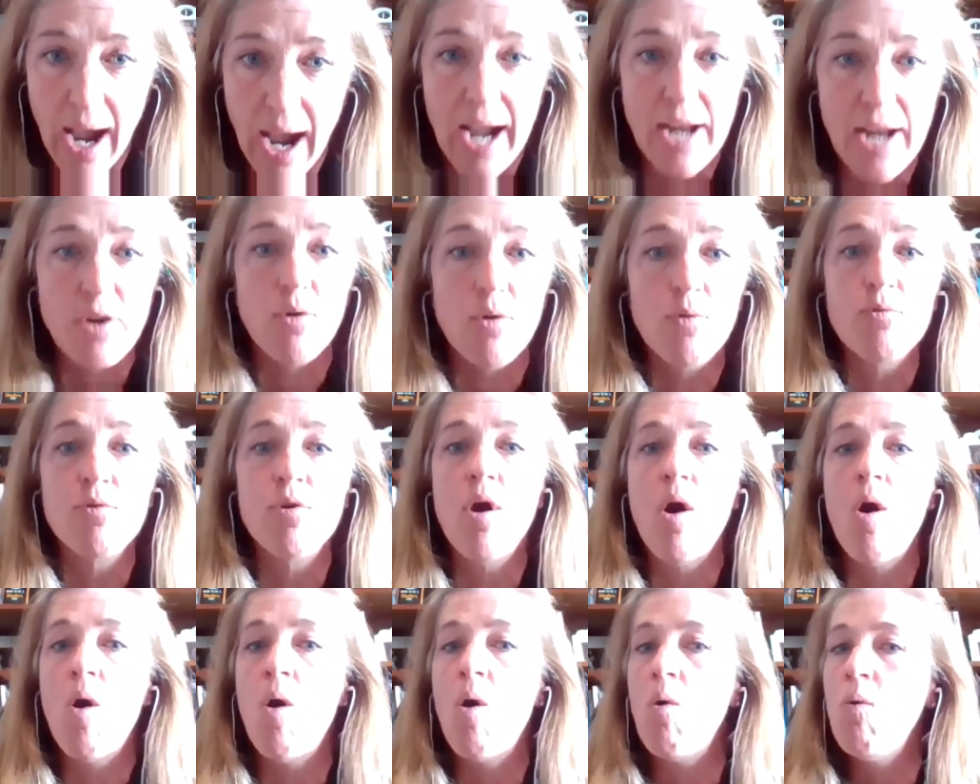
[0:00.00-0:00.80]
I don't
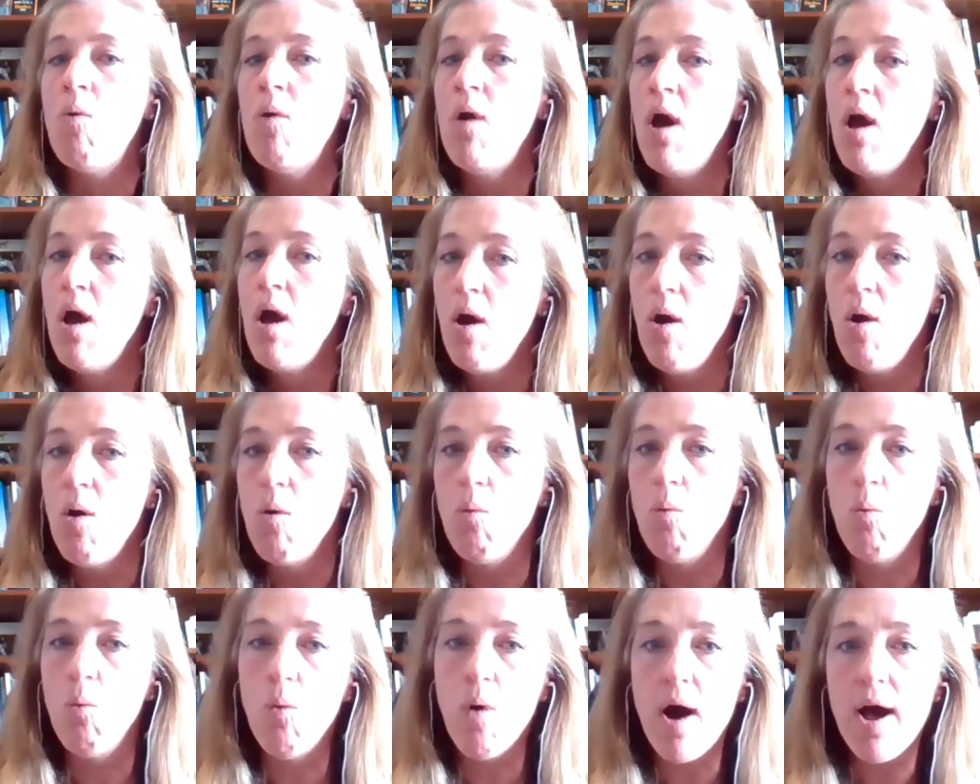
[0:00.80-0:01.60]
know
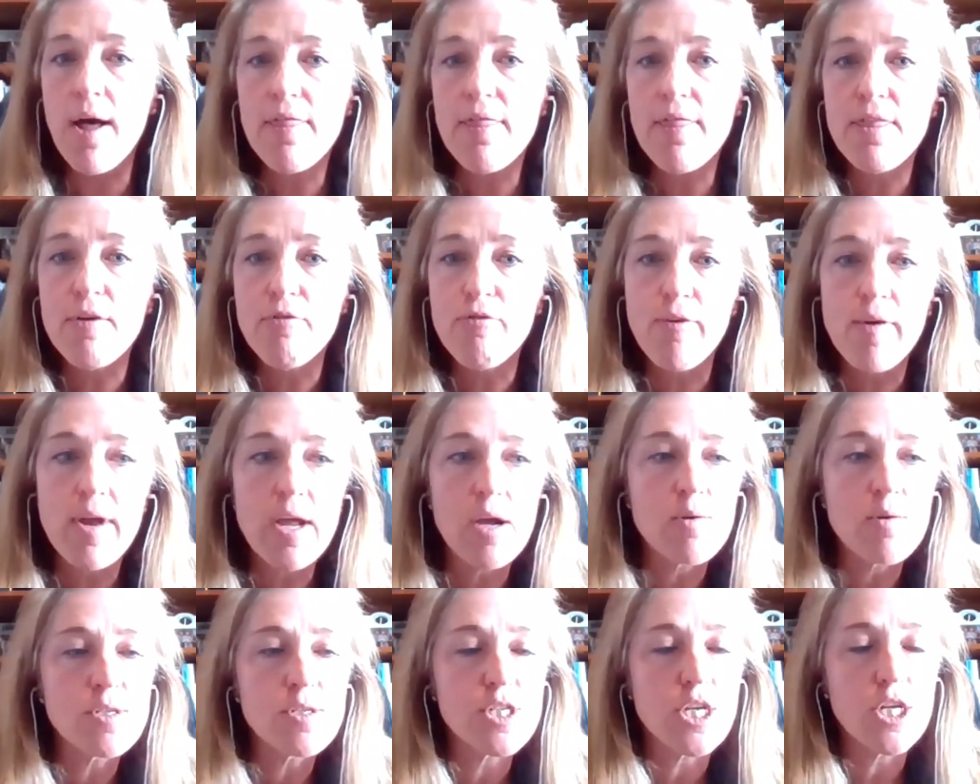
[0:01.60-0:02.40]
what the
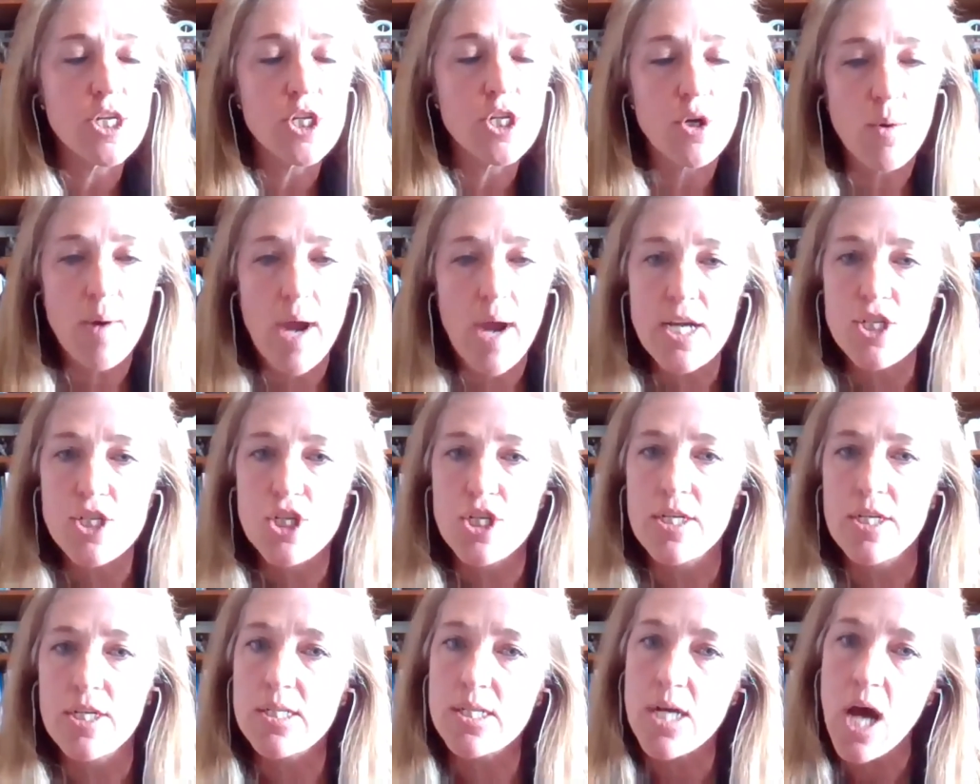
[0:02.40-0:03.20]
frequency,
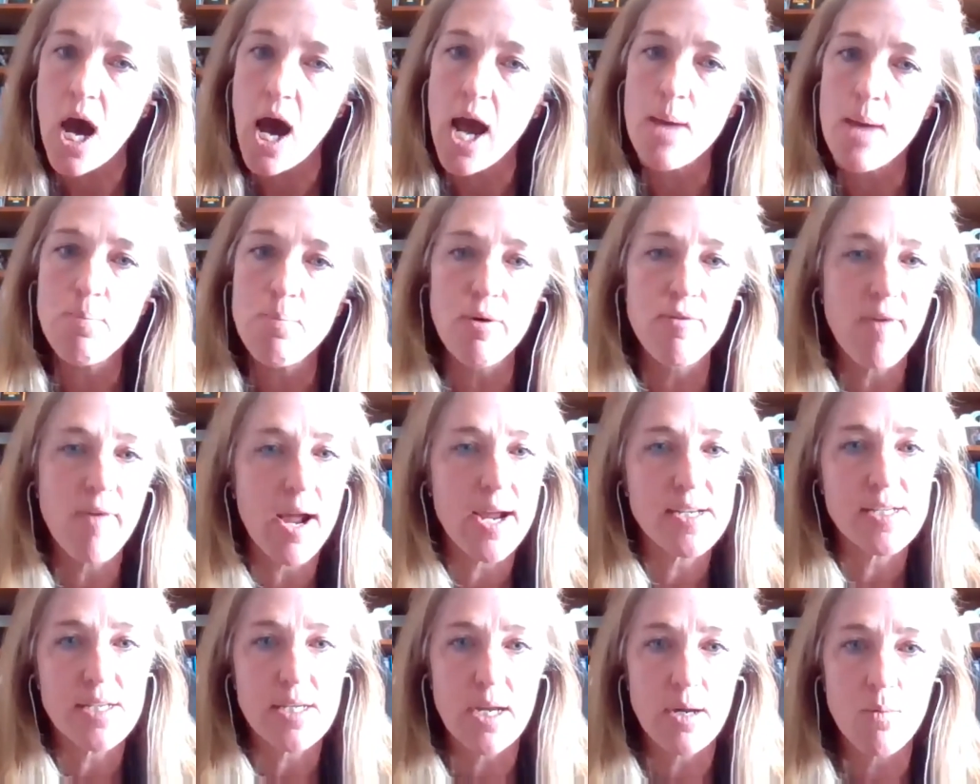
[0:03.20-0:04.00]
duration, type of
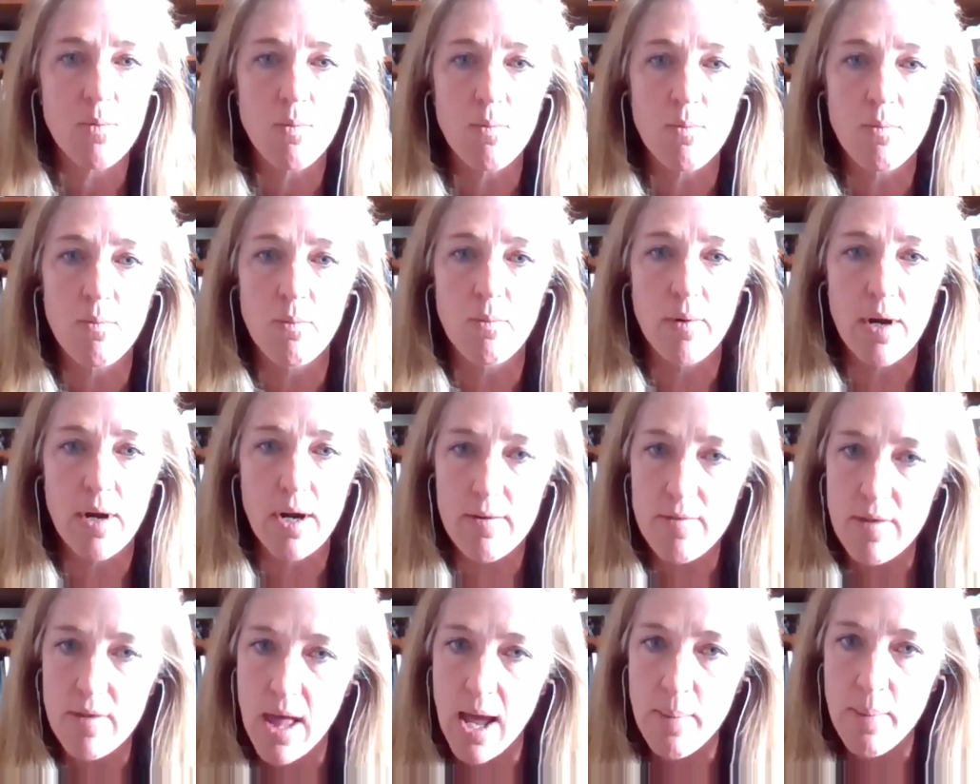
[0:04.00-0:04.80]
icing,
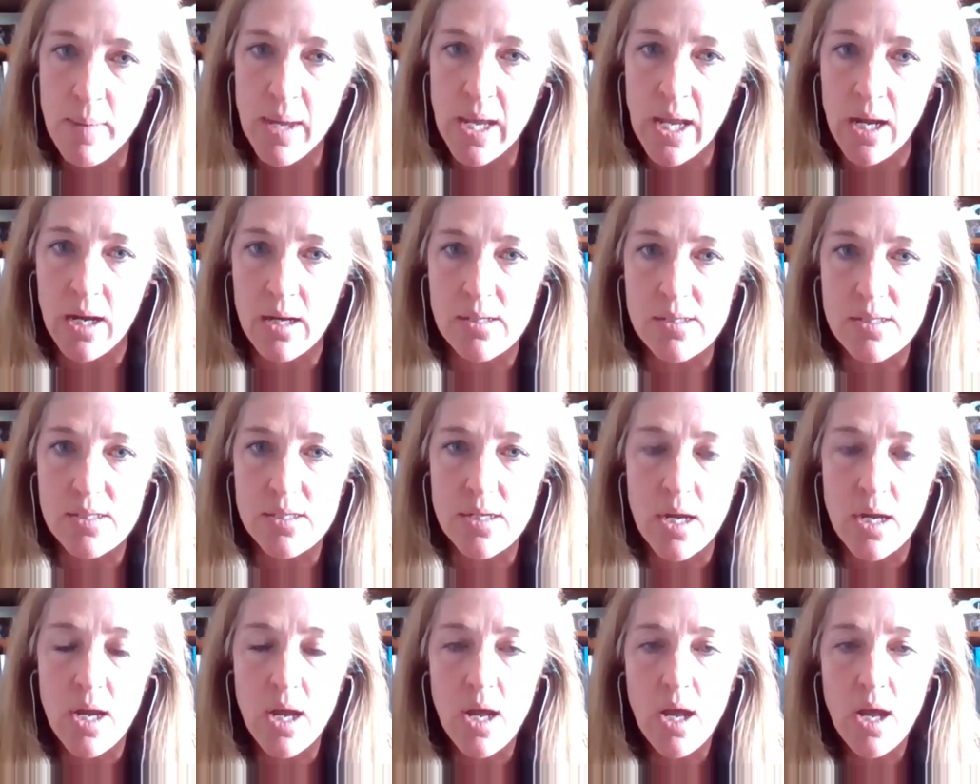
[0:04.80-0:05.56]
whatever that means,